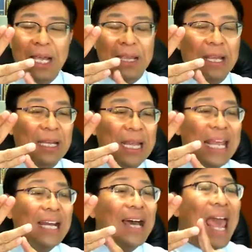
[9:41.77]
Then
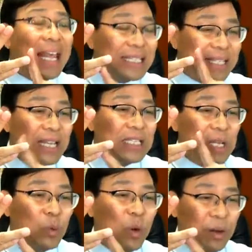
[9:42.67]
in an
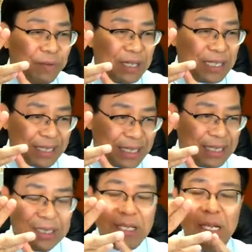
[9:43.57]
essential work visa
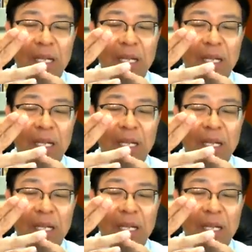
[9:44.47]
skill,